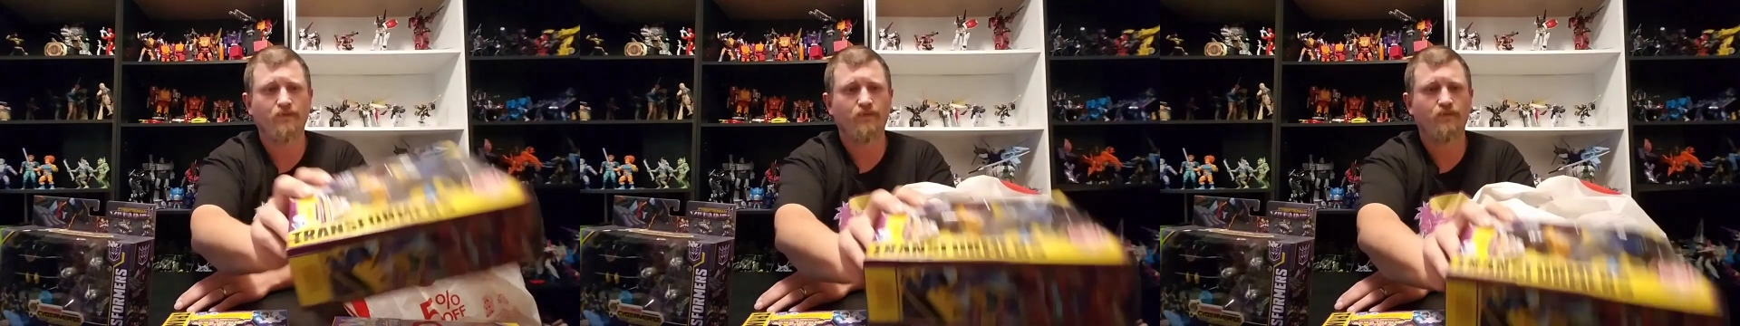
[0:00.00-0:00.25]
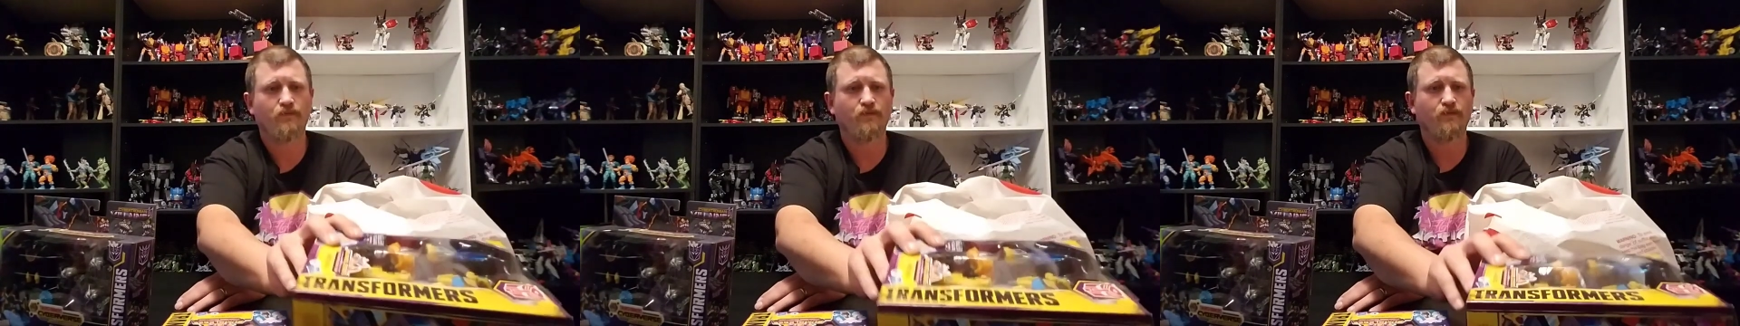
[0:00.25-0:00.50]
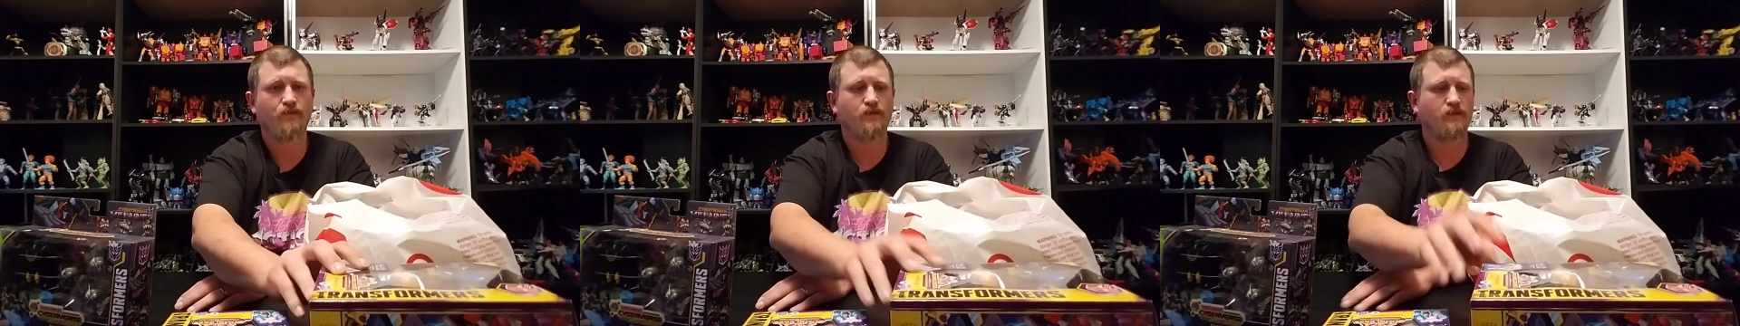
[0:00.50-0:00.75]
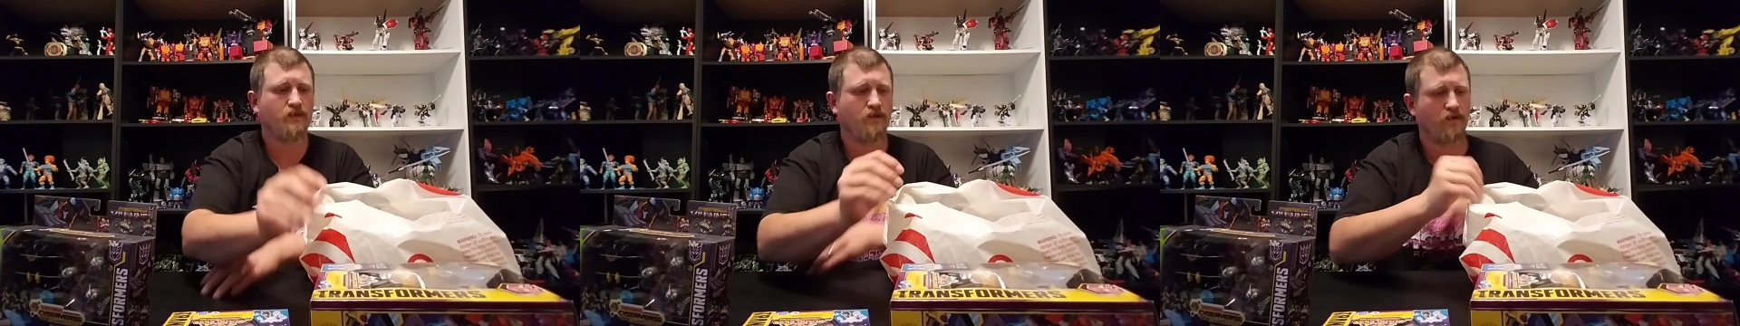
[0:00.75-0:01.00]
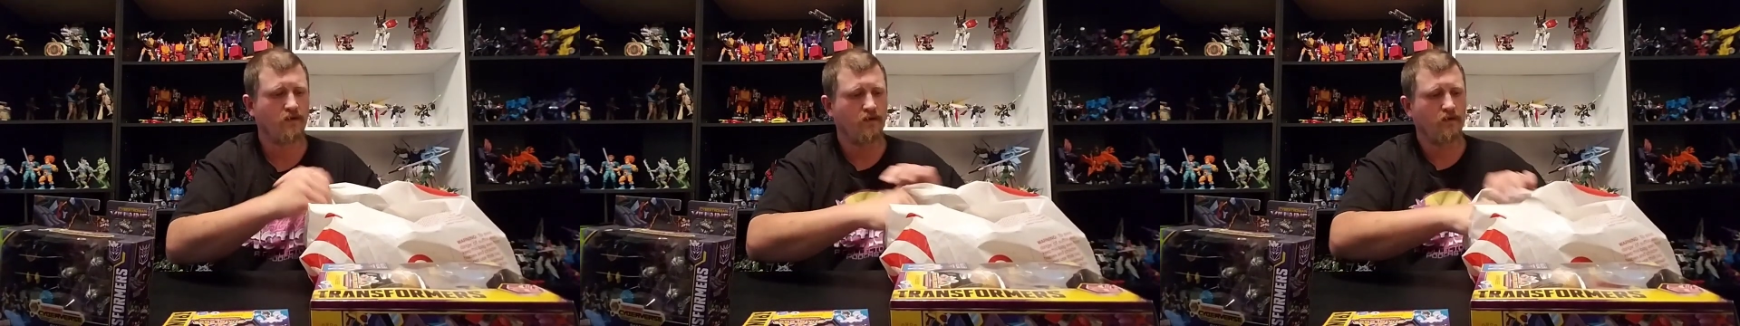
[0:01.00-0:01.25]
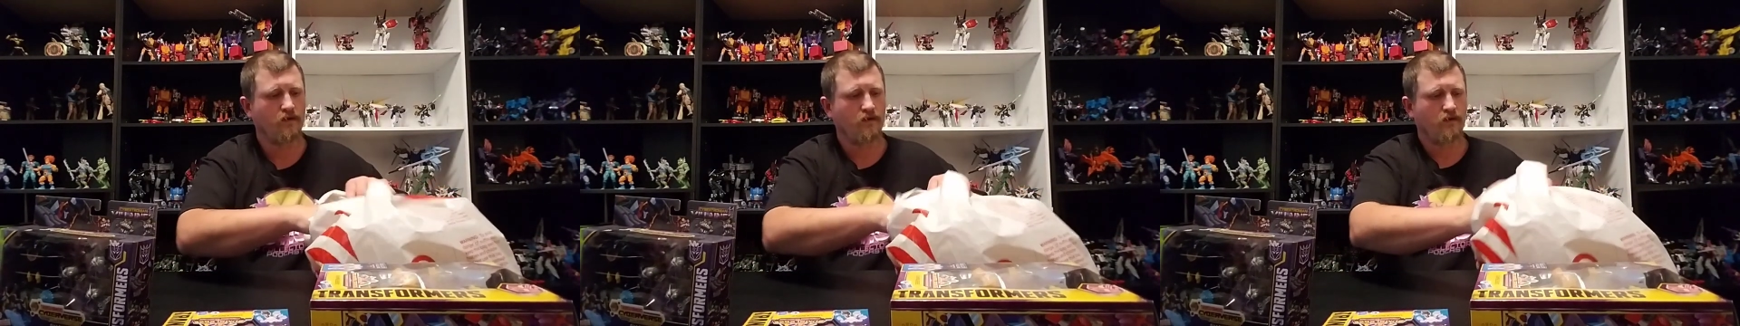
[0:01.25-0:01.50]

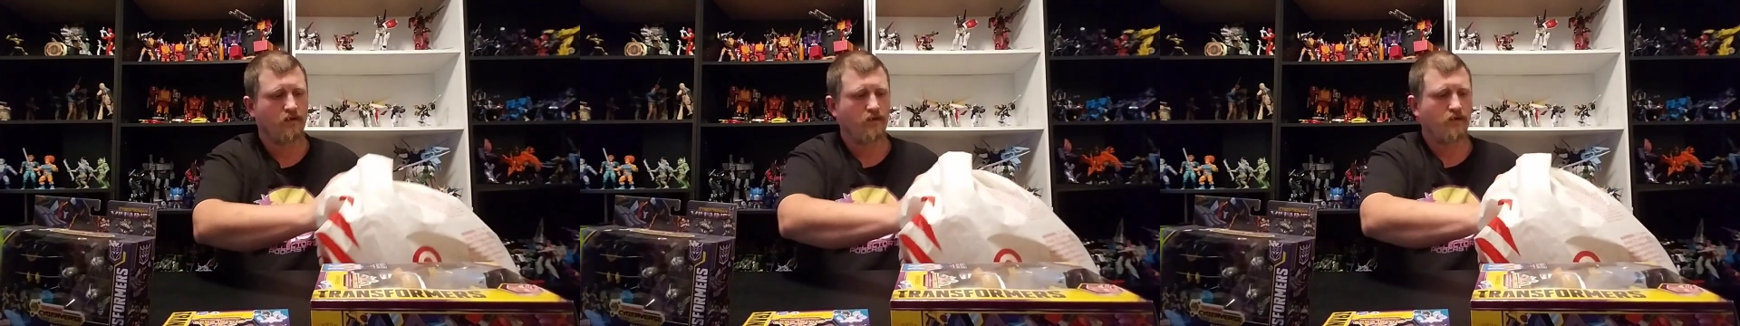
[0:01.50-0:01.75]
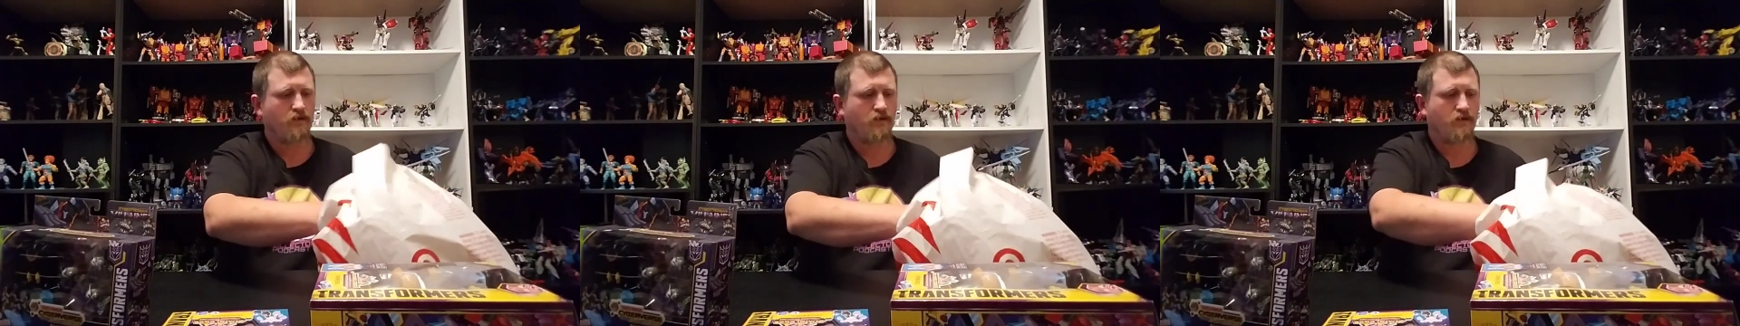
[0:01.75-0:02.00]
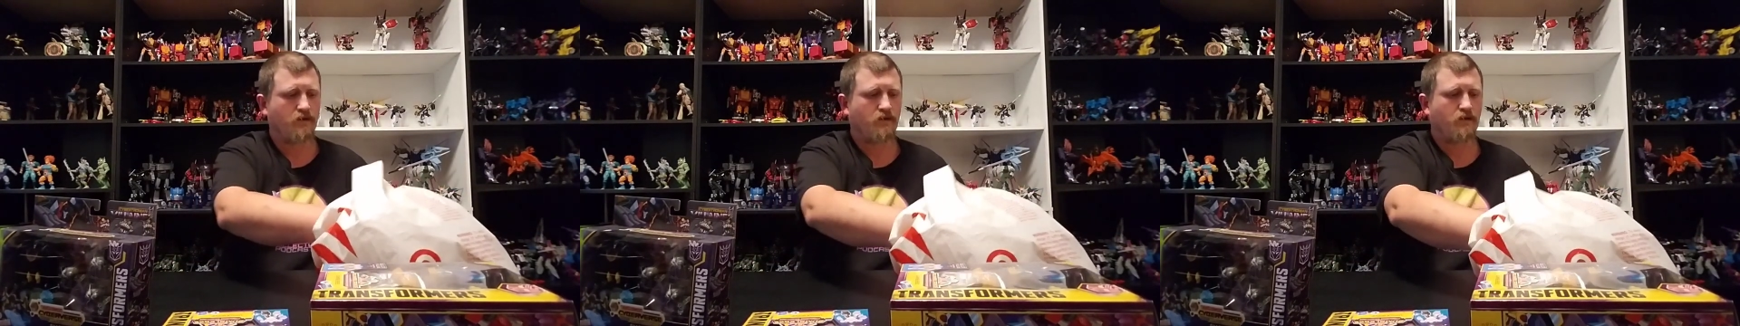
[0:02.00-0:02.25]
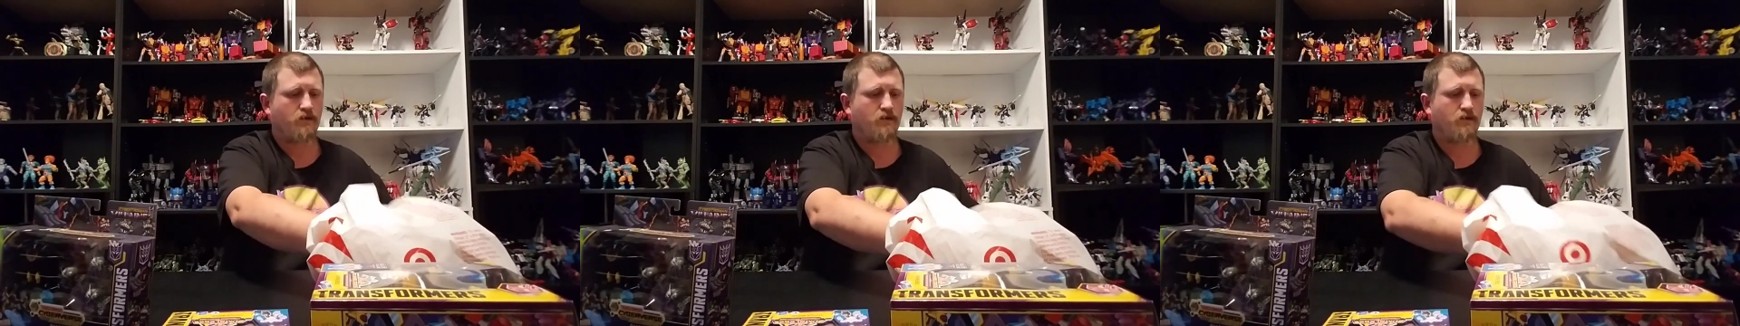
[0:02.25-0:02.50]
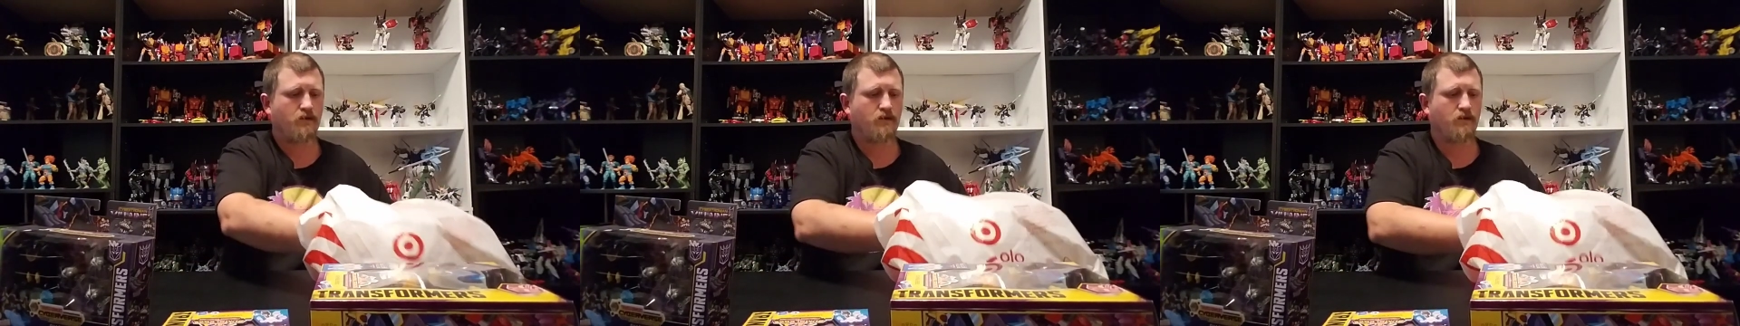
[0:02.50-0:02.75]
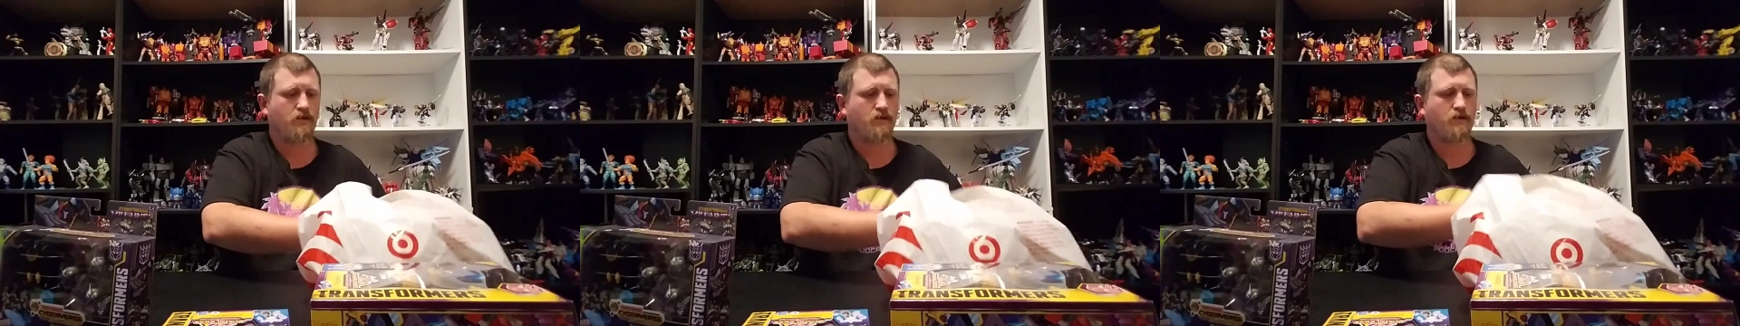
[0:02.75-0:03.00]

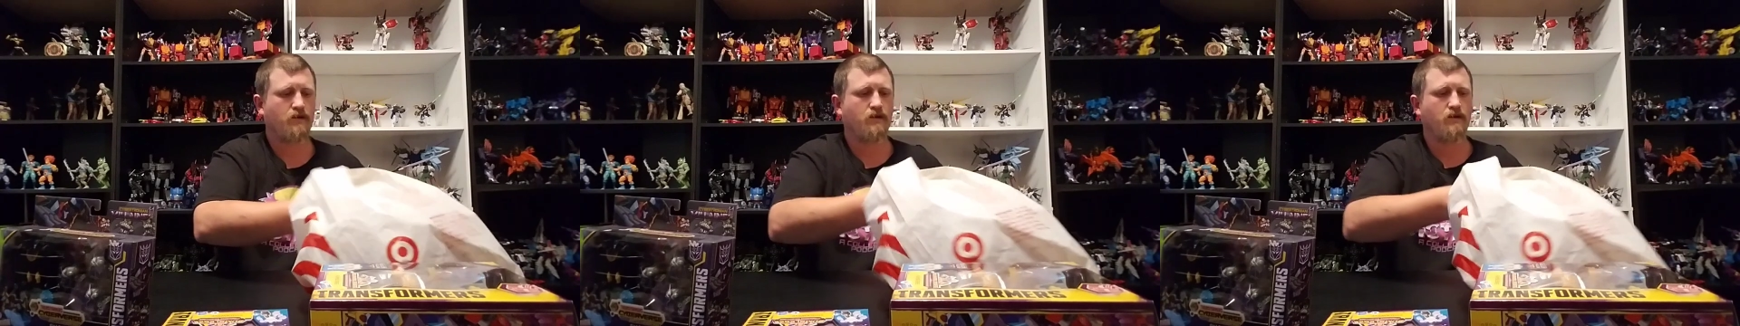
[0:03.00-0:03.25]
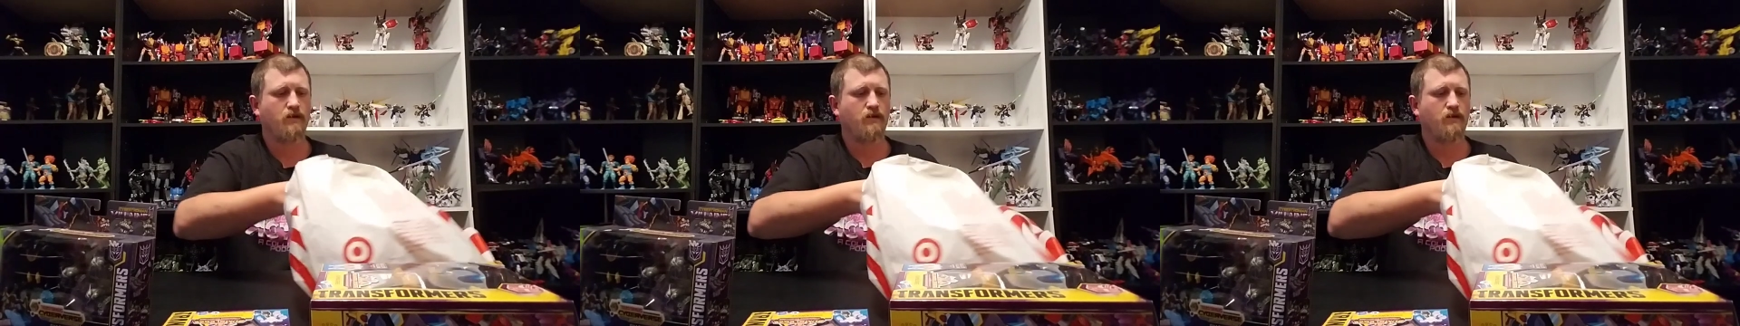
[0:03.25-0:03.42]
(silence)